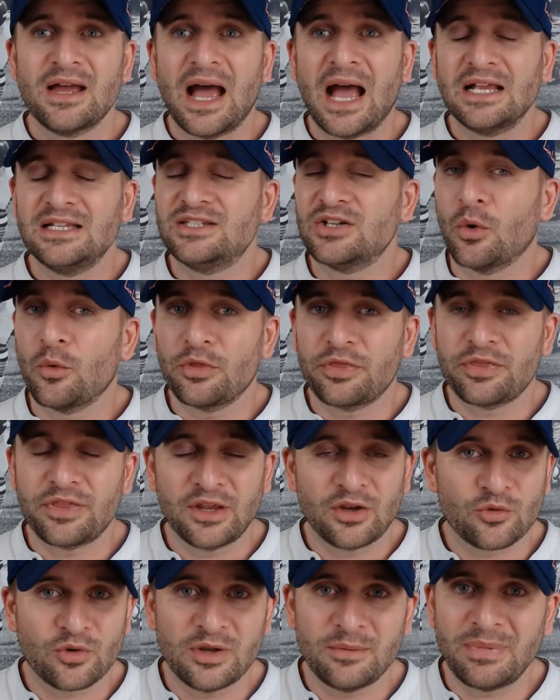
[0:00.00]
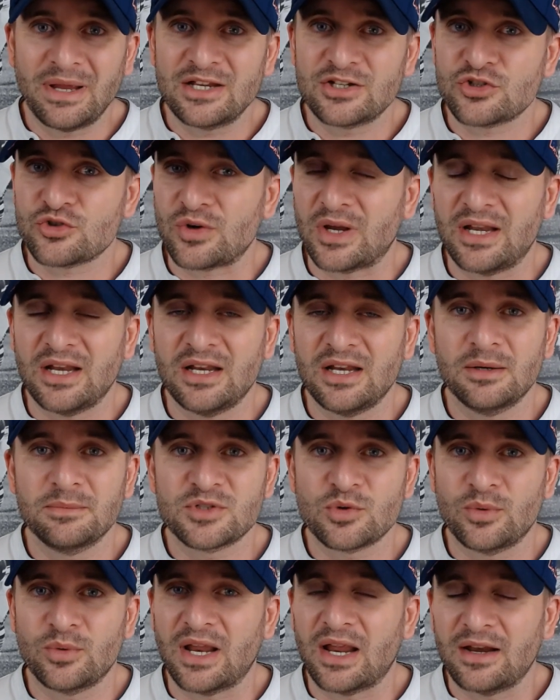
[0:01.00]
I don't think Green Bay's trading him
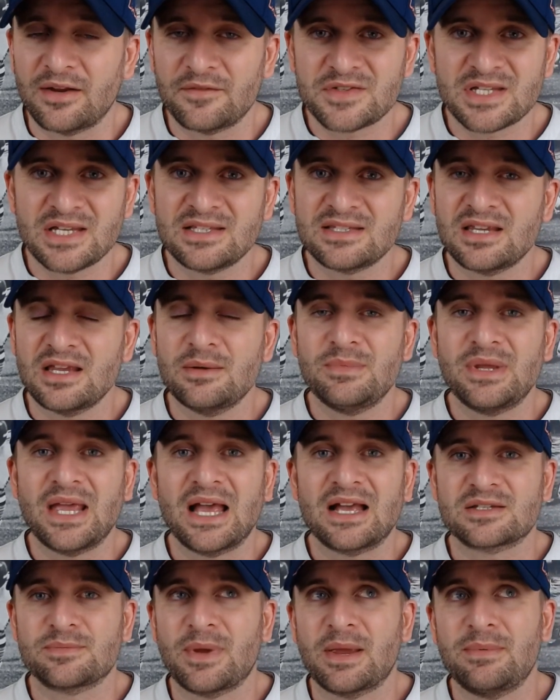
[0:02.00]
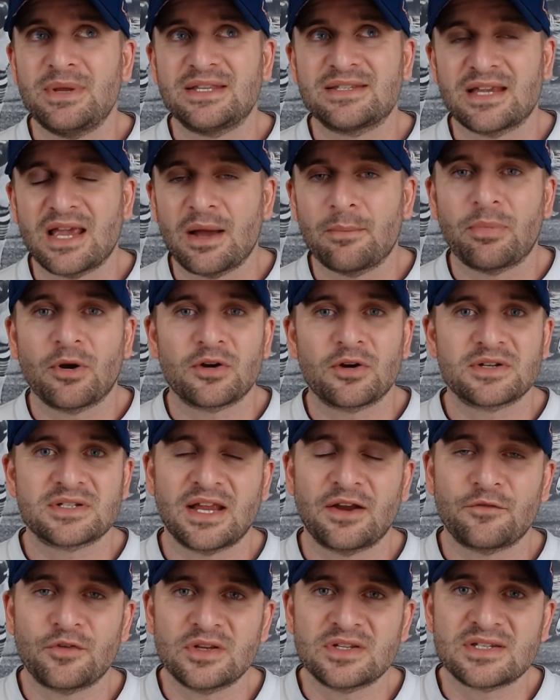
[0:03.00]
to an NFC team. Yes, maybe Tampa or
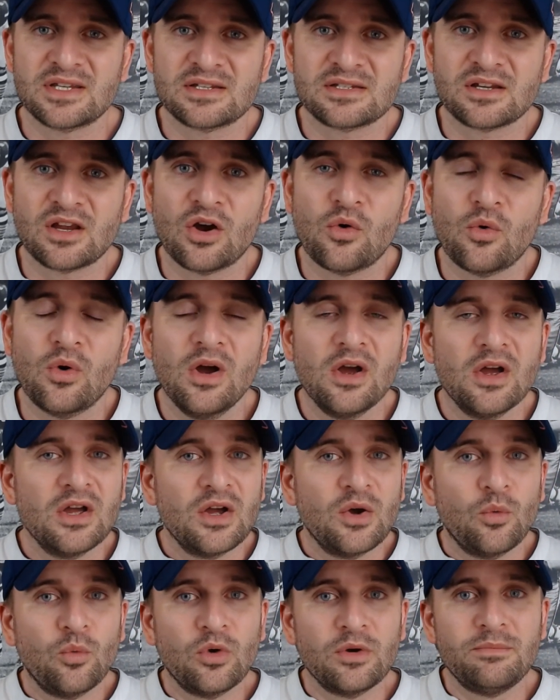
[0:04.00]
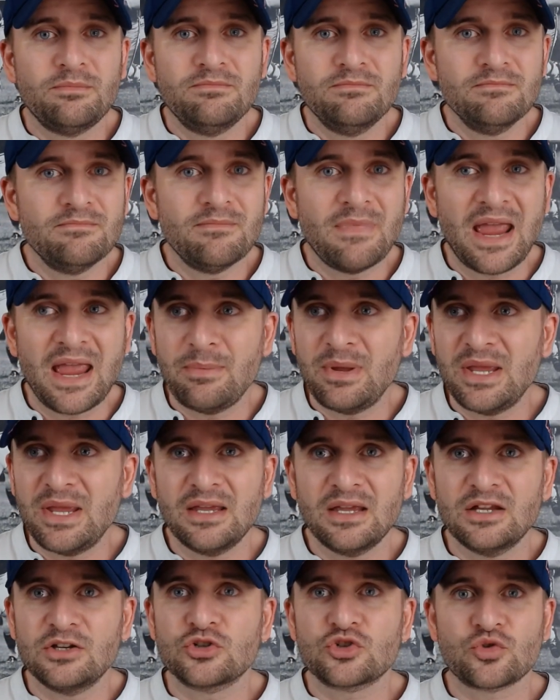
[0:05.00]
San Francisco would
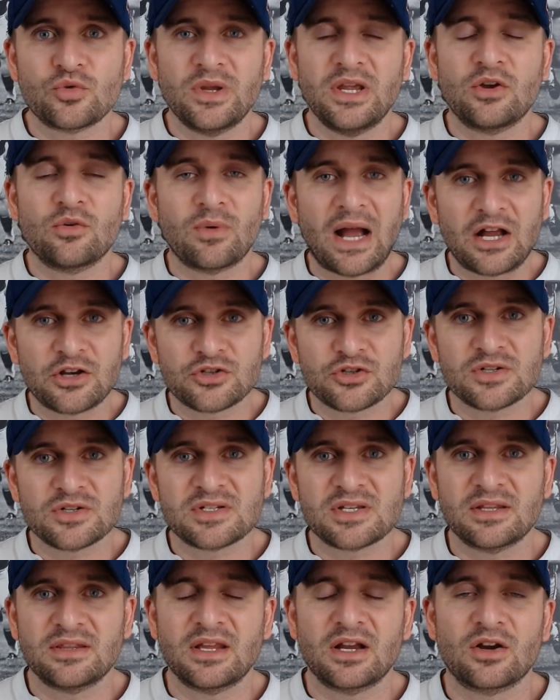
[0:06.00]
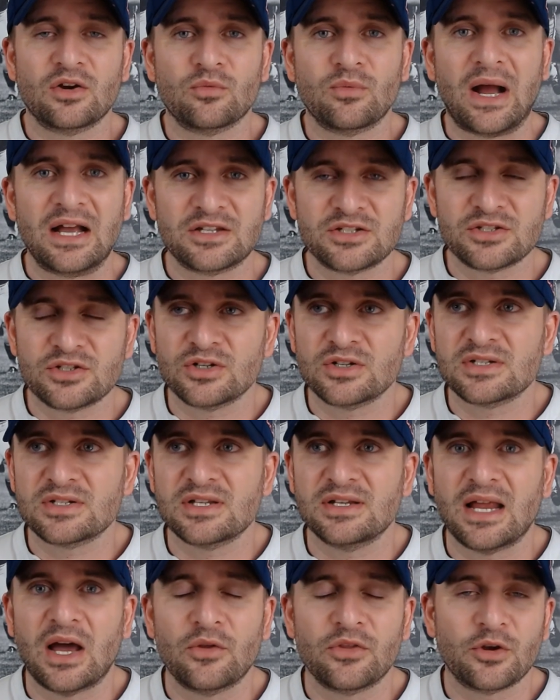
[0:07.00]
maybe intrigue Rodgers and their rosters
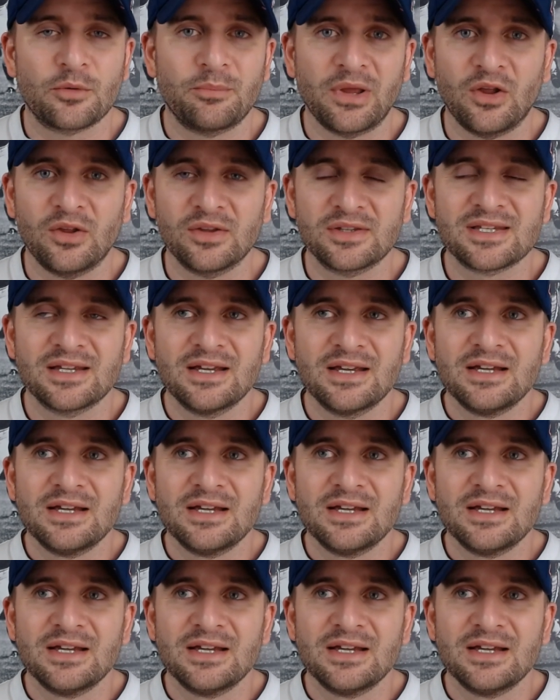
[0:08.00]
and how they're built.